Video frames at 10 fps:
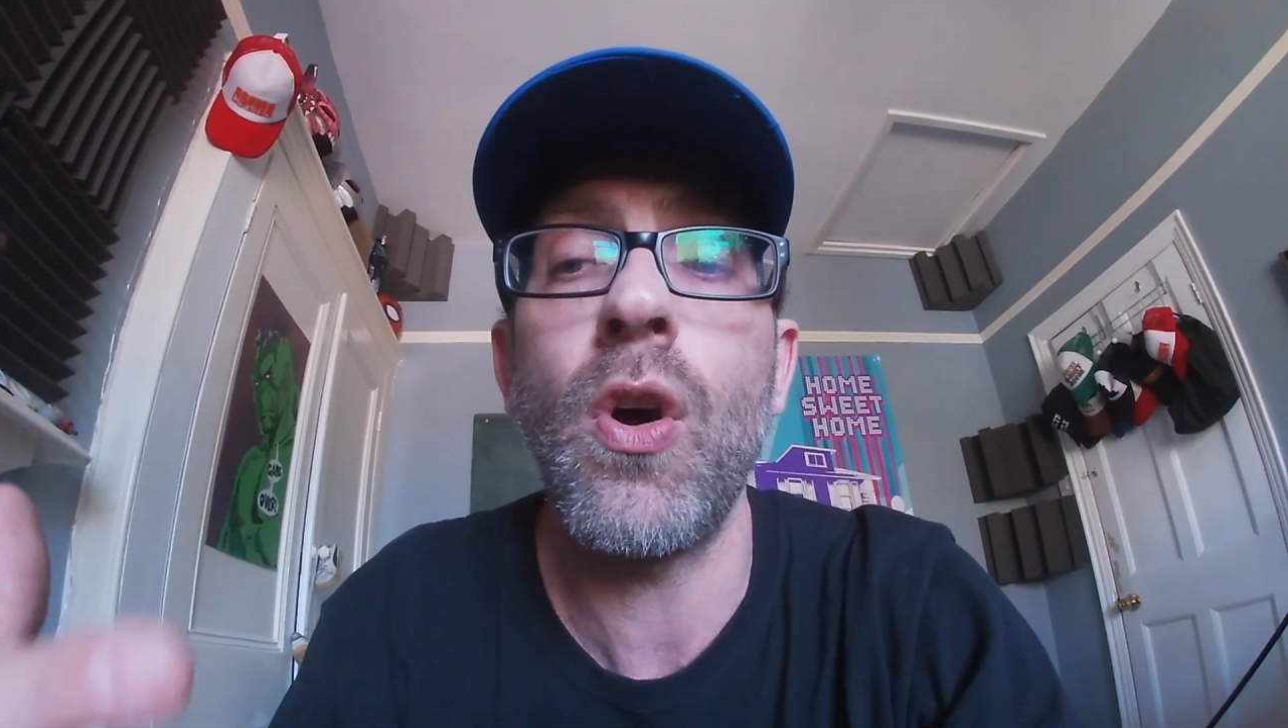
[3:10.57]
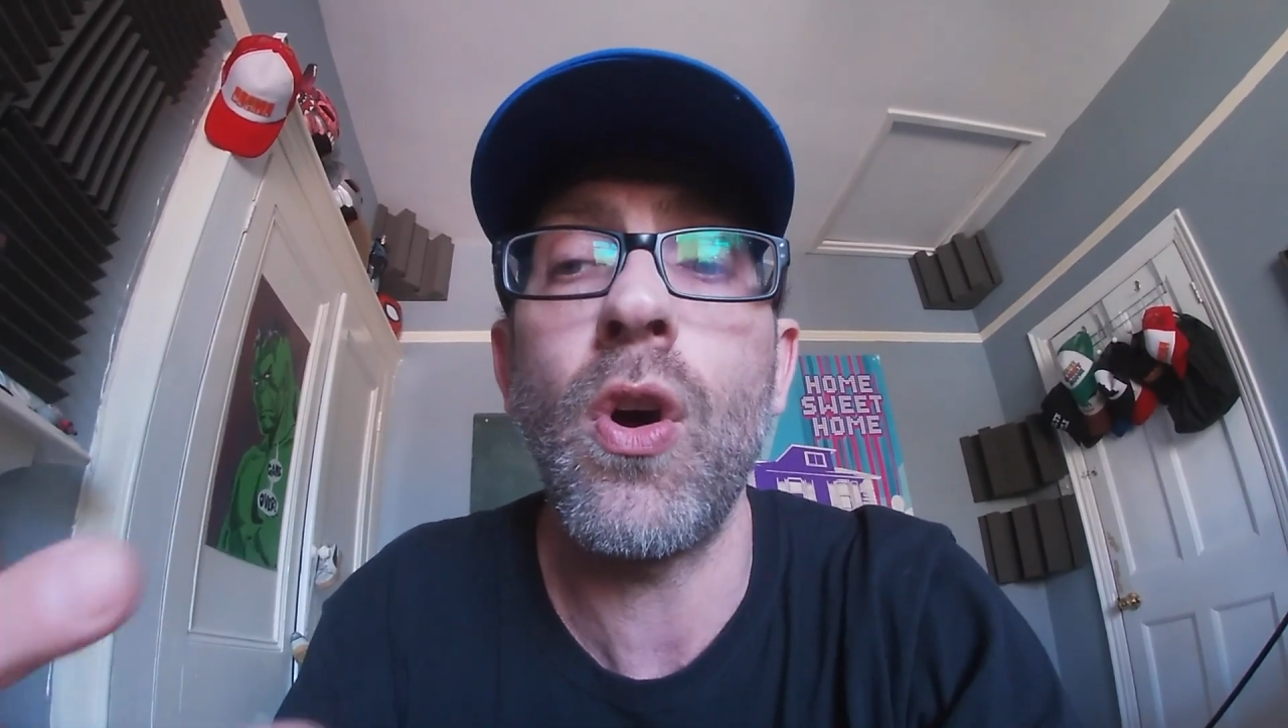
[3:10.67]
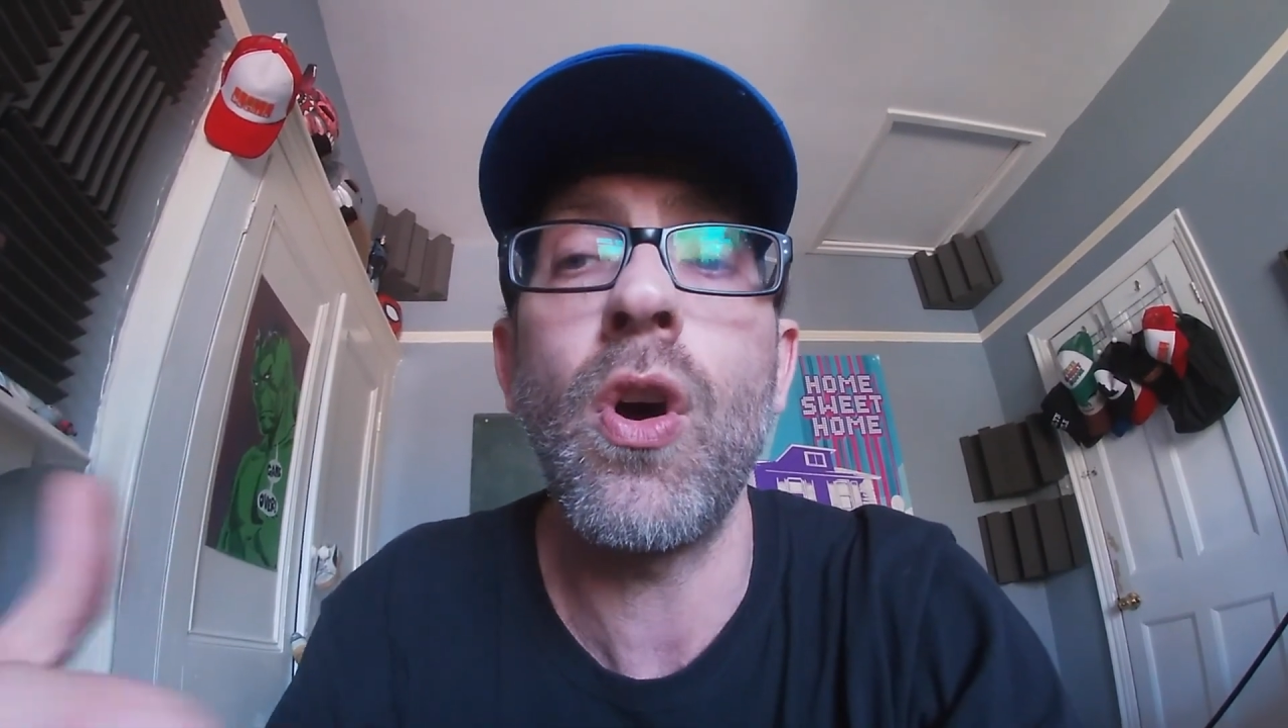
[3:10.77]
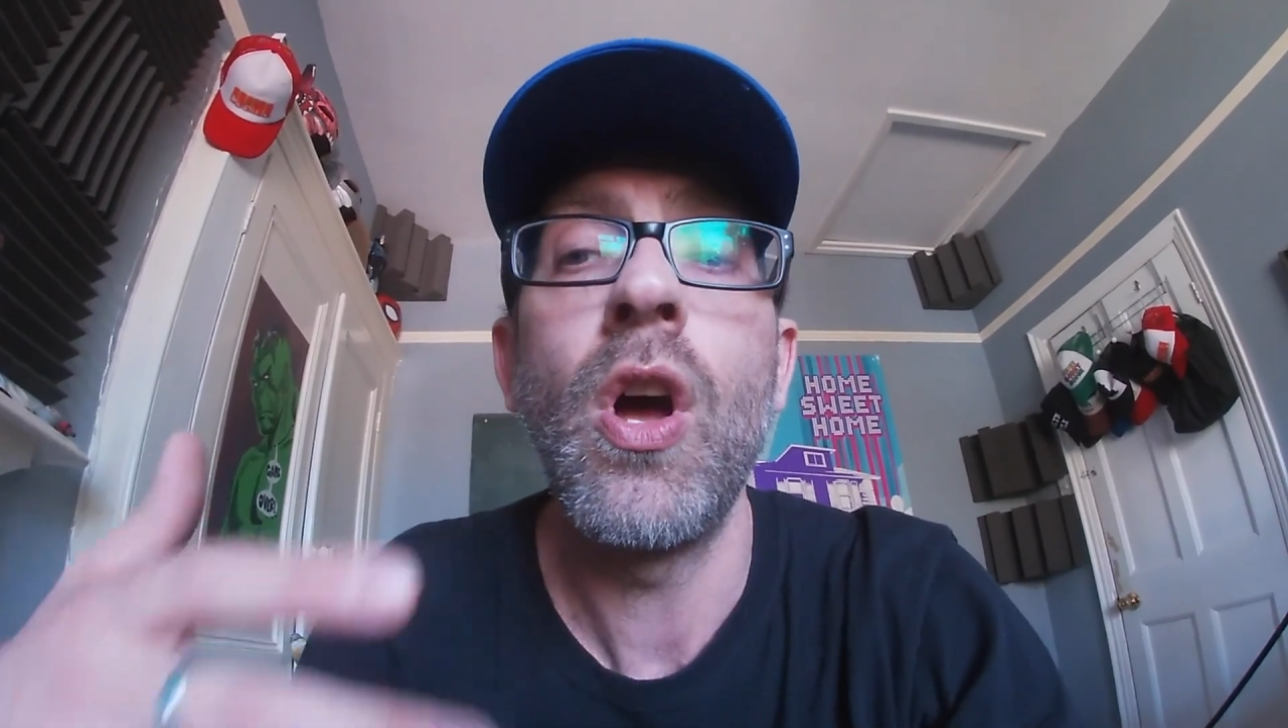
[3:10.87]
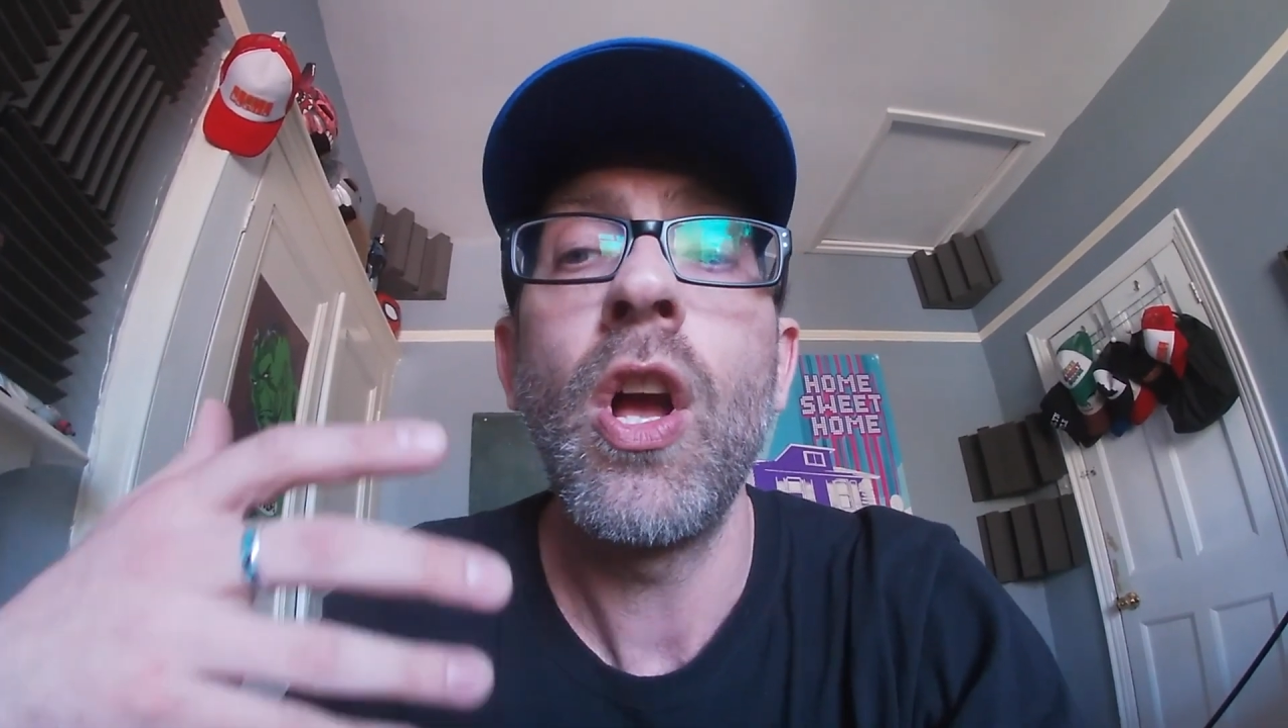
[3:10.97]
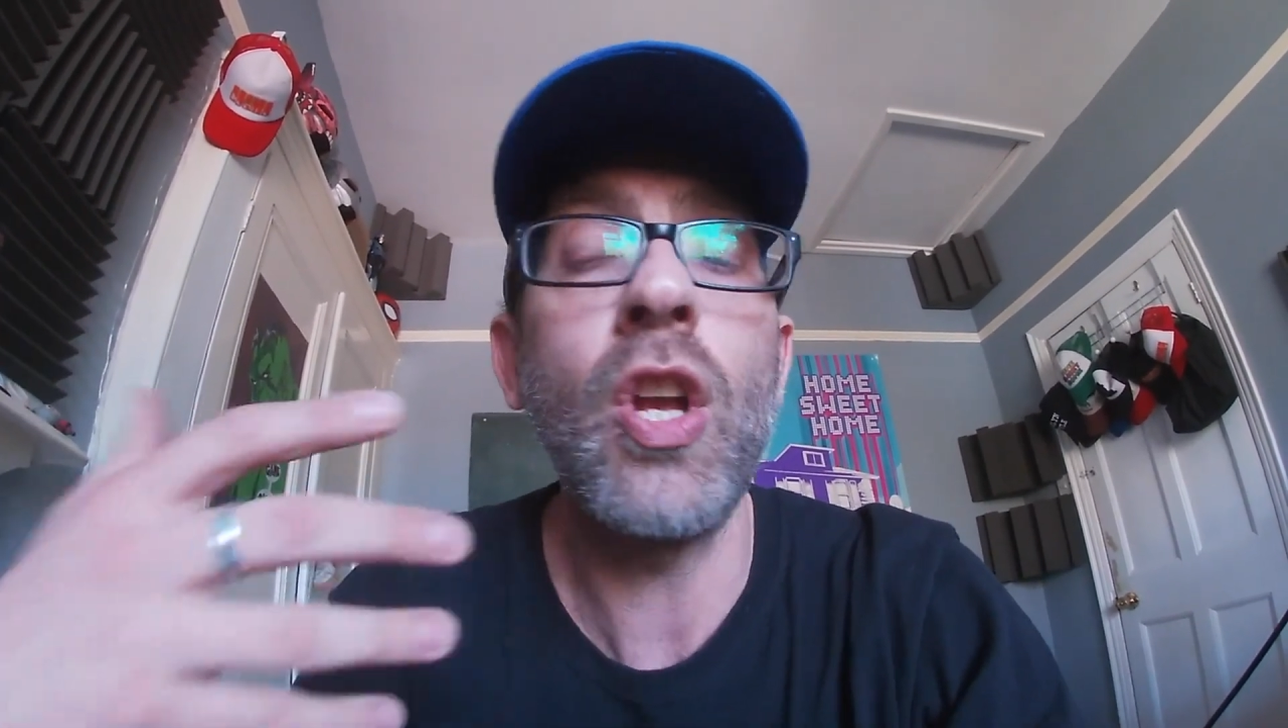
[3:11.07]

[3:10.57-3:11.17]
or